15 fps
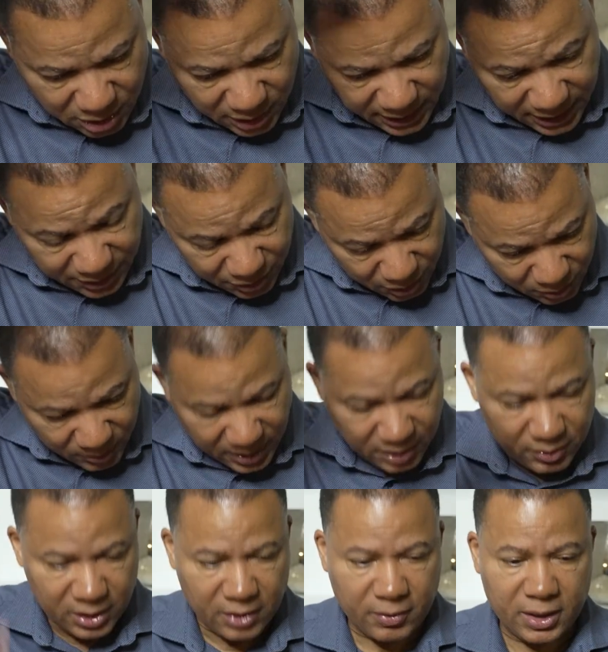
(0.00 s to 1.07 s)
and the
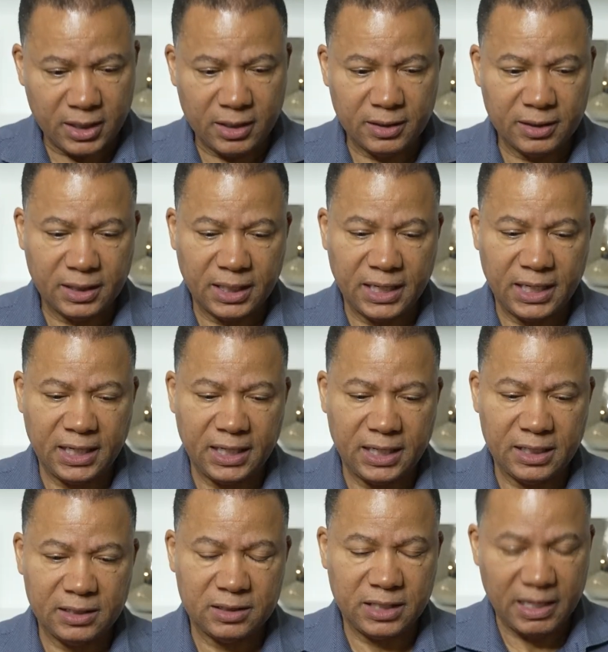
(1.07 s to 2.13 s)
crown area,
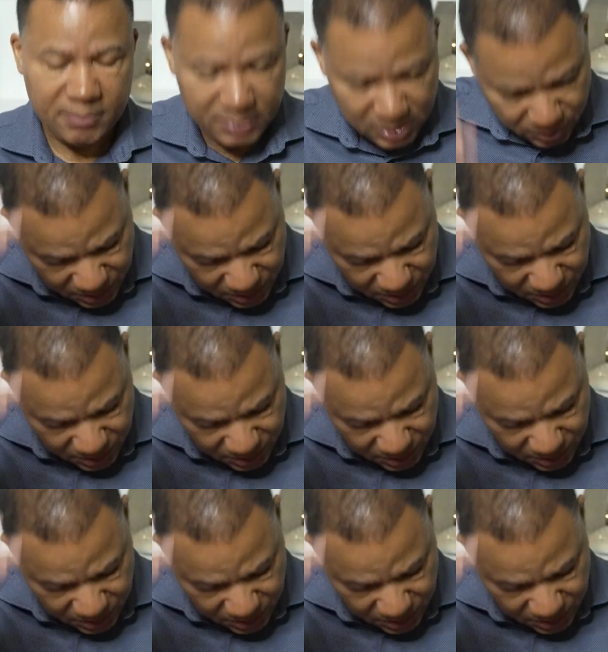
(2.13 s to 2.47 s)
and that middle